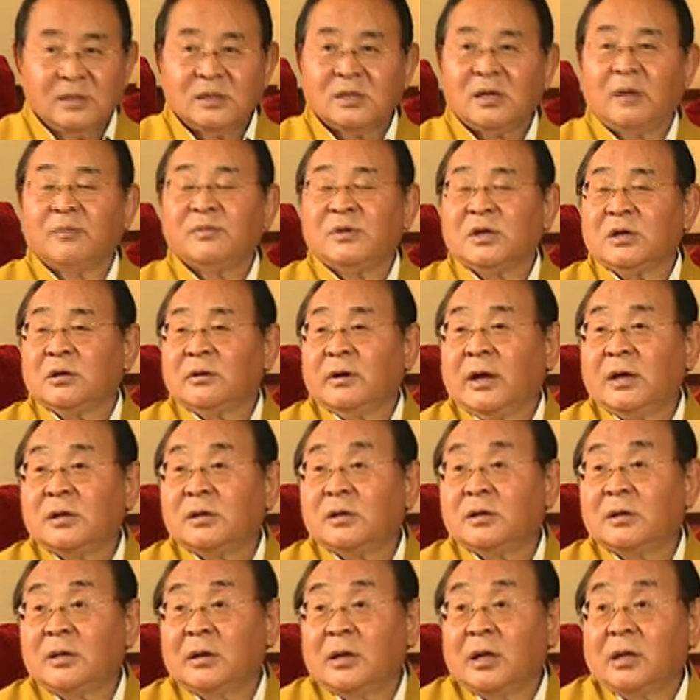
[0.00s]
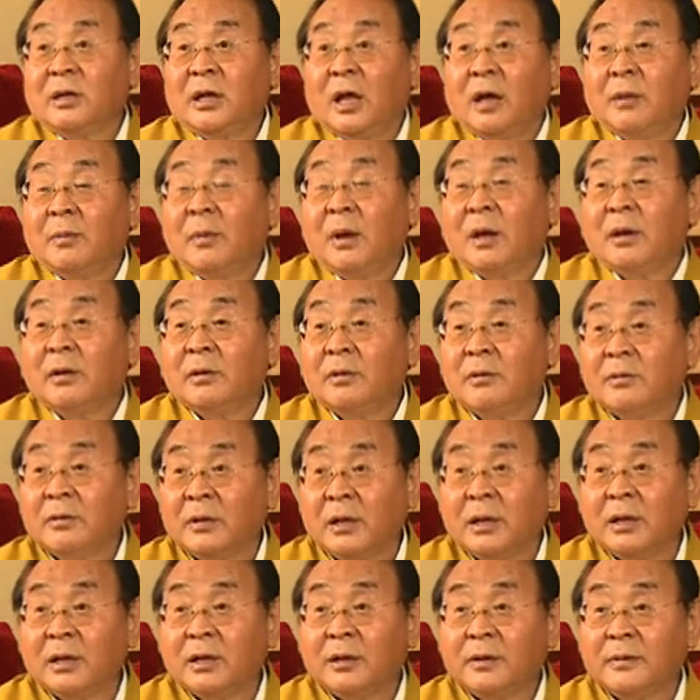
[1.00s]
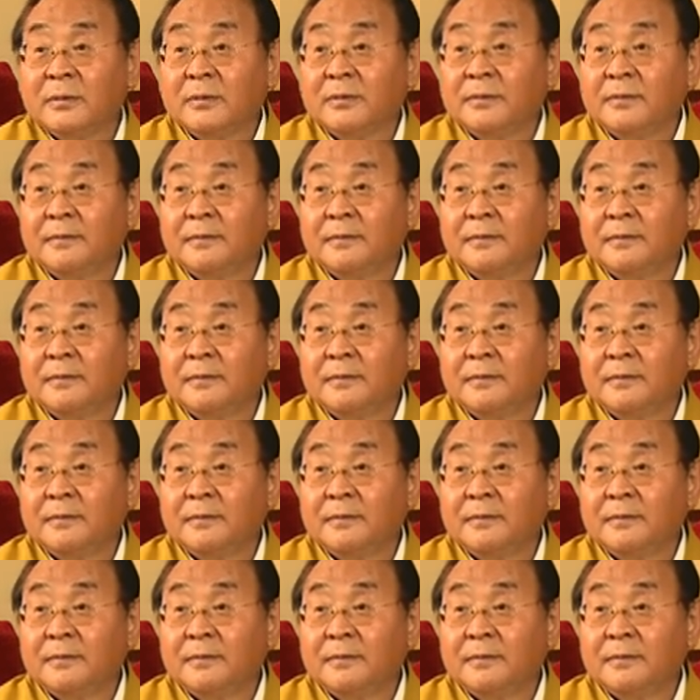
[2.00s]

something greater than the Dhamma, really.